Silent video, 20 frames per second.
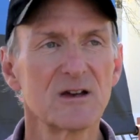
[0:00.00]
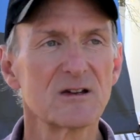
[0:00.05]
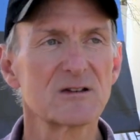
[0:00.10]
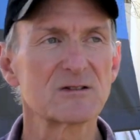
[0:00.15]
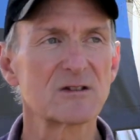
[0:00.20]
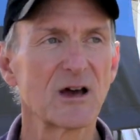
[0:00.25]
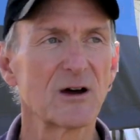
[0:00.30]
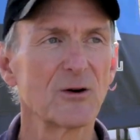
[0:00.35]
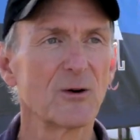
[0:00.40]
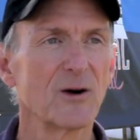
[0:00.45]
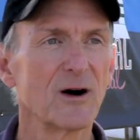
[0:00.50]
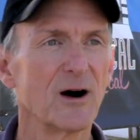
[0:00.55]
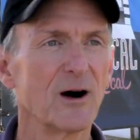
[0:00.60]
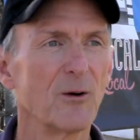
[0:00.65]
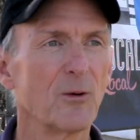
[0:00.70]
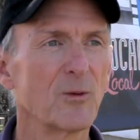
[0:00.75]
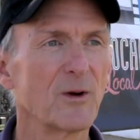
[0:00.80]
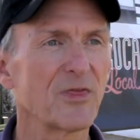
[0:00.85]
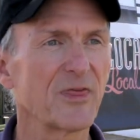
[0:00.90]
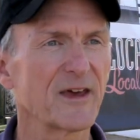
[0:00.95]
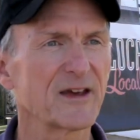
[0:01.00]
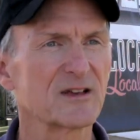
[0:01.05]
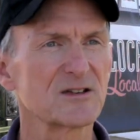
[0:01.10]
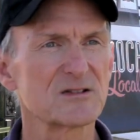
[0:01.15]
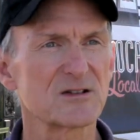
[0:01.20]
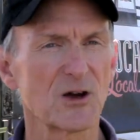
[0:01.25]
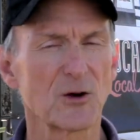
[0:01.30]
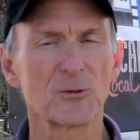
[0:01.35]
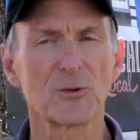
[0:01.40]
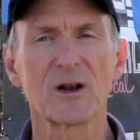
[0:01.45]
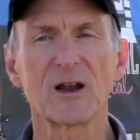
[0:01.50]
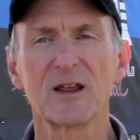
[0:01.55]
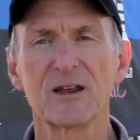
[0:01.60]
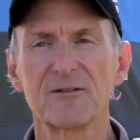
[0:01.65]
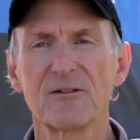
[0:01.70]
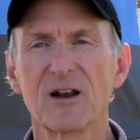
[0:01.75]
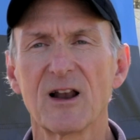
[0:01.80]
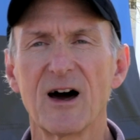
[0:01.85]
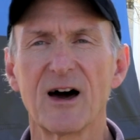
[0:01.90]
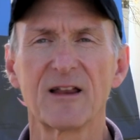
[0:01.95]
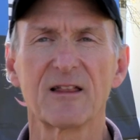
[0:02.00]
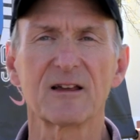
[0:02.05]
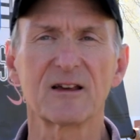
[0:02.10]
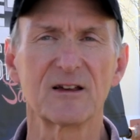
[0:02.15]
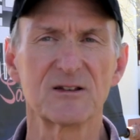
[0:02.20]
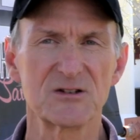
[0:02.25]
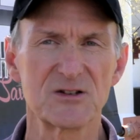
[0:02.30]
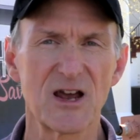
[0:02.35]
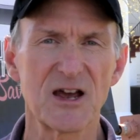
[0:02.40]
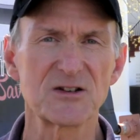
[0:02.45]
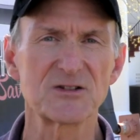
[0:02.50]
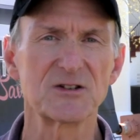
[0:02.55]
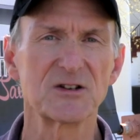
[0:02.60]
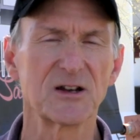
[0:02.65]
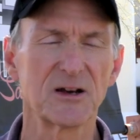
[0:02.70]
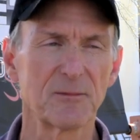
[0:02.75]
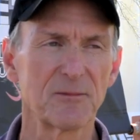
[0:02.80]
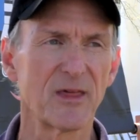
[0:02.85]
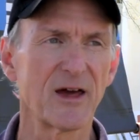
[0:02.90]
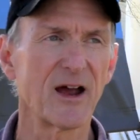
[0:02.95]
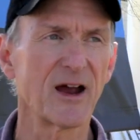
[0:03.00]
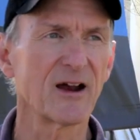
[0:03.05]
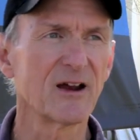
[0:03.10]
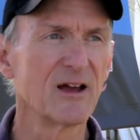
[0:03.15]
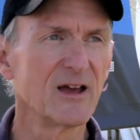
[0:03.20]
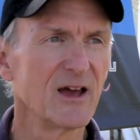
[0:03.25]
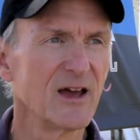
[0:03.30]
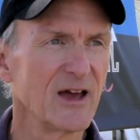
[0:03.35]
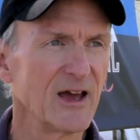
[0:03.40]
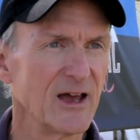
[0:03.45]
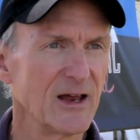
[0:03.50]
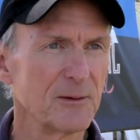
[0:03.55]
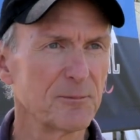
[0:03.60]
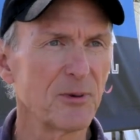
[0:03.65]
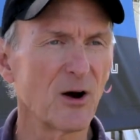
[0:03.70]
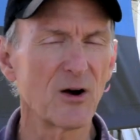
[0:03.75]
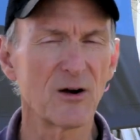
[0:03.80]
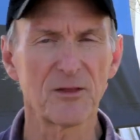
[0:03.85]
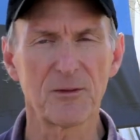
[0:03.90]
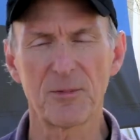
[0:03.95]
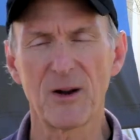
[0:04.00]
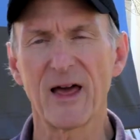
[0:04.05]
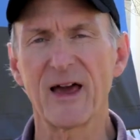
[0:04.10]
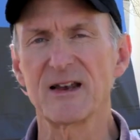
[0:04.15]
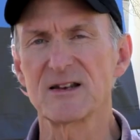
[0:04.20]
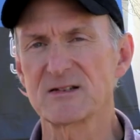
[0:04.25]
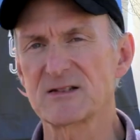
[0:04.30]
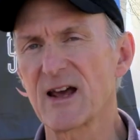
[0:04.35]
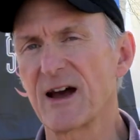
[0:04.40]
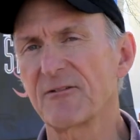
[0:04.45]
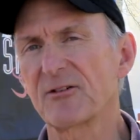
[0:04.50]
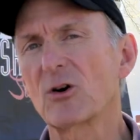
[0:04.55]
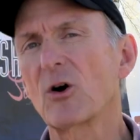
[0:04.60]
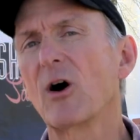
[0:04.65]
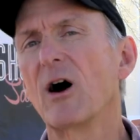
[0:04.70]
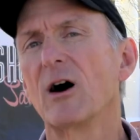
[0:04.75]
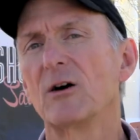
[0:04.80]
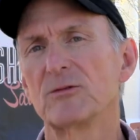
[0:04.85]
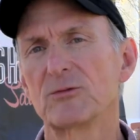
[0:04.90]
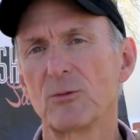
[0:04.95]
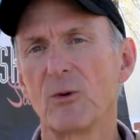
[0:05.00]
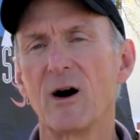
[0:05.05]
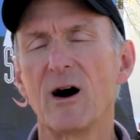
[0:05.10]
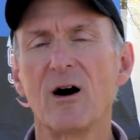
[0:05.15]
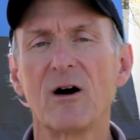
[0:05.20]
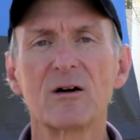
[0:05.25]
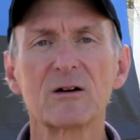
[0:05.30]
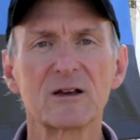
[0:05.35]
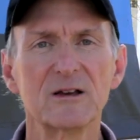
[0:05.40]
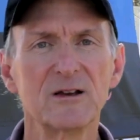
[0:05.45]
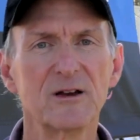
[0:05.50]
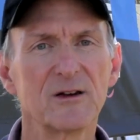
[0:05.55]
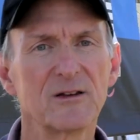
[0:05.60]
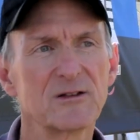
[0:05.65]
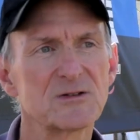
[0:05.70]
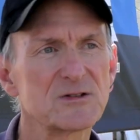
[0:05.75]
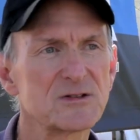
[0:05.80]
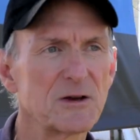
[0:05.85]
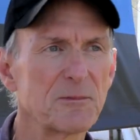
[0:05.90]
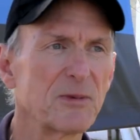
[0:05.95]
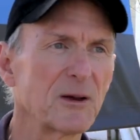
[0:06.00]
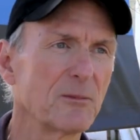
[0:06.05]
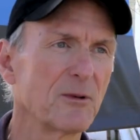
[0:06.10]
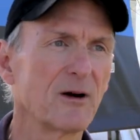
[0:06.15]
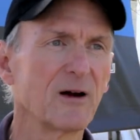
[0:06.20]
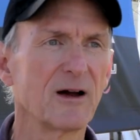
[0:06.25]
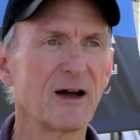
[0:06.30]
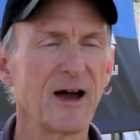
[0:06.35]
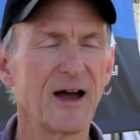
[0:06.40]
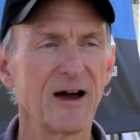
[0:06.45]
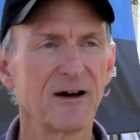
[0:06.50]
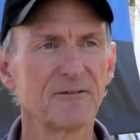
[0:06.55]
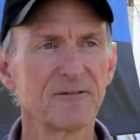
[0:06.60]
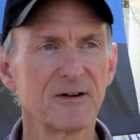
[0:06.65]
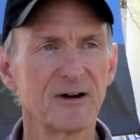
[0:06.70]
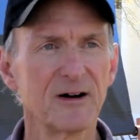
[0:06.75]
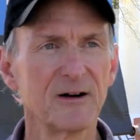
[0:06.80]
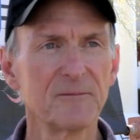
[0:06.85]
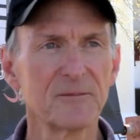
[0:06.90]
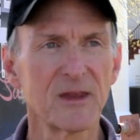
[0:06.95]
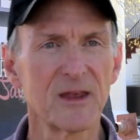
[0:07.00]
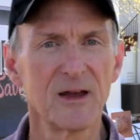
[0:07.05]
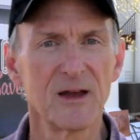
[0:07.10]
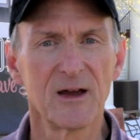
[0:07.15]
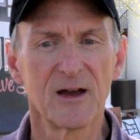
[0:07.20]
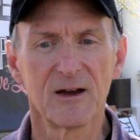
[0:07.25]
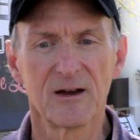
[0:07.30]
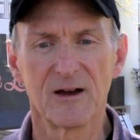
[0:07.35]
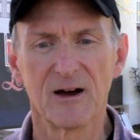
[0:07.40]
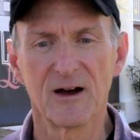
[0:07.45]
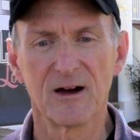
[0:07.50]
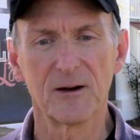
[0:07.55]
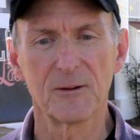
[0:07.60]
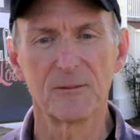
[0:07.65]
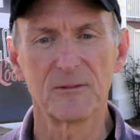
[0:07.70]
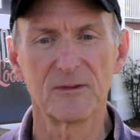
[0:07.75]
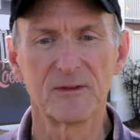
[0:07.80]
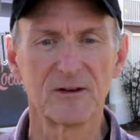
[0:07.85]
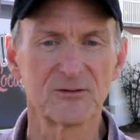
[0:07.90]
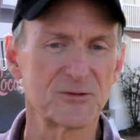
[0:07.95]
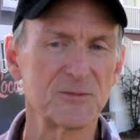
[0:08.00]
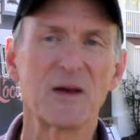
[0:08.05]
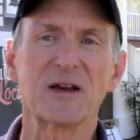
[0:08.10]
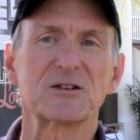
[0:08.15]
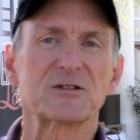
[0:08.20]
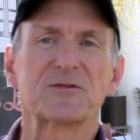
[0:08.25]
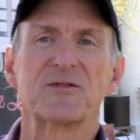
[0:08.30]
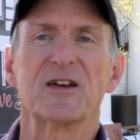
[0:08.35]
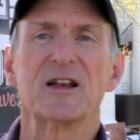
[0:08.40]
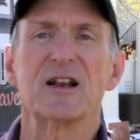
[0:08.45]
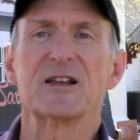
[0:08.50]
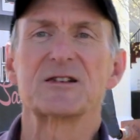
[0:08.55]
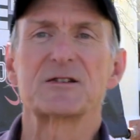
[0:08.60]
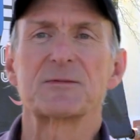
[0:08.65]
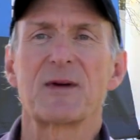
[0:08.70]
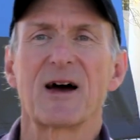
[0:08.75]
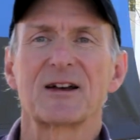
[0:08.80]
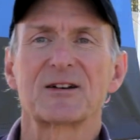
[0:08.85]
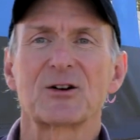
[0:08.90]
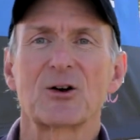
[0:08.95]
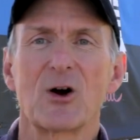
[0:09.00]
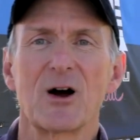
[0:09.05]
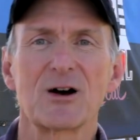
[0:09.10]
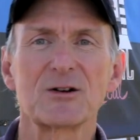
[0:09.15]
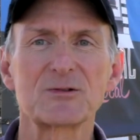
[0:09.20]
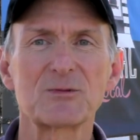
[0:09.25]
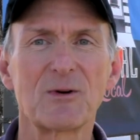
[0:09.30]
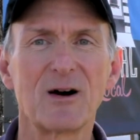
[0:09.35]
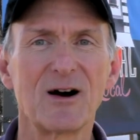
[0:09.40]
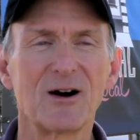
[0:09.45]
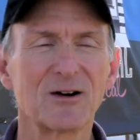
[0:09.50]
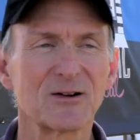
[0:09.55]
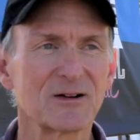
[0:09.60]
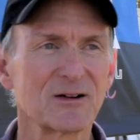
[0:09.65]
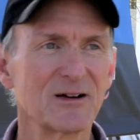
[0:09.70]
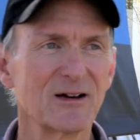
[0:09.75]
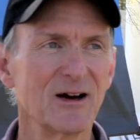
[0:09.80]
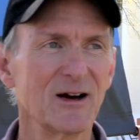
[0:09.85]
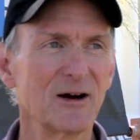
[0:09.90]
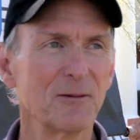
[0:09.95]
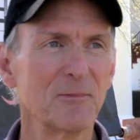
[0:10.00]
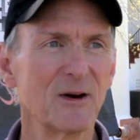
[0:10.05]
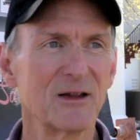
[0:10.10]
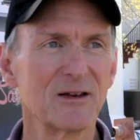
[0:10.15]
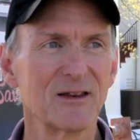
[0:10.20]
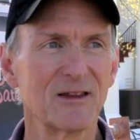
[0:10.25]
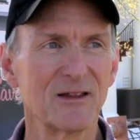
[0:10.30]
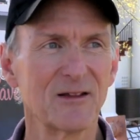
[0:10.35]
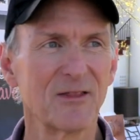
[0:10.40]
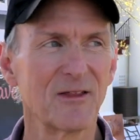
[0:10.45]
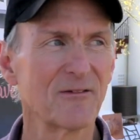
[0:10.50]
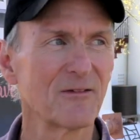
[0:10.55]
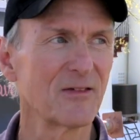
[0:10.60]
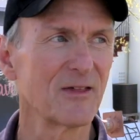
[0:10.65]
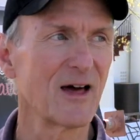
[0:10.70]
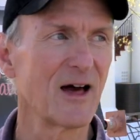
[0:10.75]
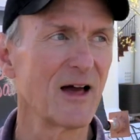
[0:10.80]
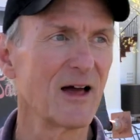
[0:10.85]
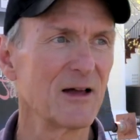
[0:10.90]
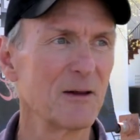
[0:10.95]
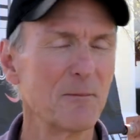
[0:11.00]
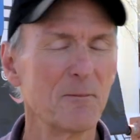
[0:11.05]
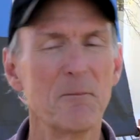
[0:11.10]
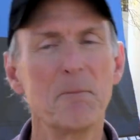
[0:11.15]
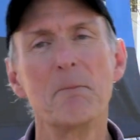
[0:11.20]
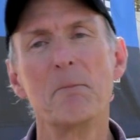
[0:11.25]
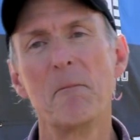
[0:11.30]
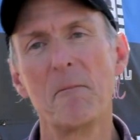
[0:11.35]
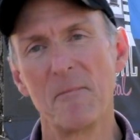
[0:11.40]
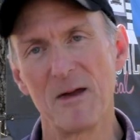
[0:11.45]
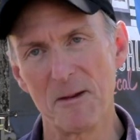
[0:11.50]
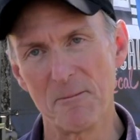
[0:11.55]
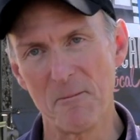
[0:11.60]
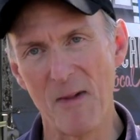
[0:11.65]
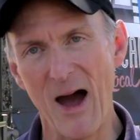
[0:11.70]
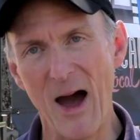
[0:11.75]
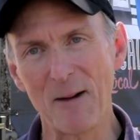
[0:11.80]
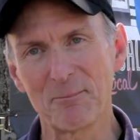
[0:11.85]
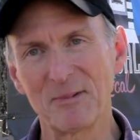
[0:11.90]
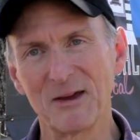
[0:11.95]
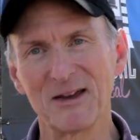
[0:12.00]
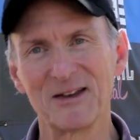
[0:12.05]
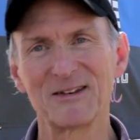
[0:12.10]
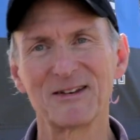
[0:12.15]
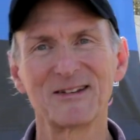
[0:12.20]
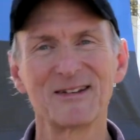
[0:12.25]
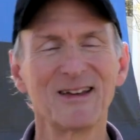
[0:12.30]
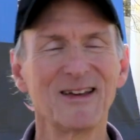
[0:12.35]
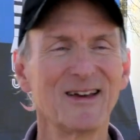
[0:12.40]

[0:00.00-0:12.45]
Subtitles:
So we think it's going to relieve a lot of the congestion up there. And part of the plan is to have a crosswalk. And there's some people have there's mixed feelings about the crosswalk. But in my opinion,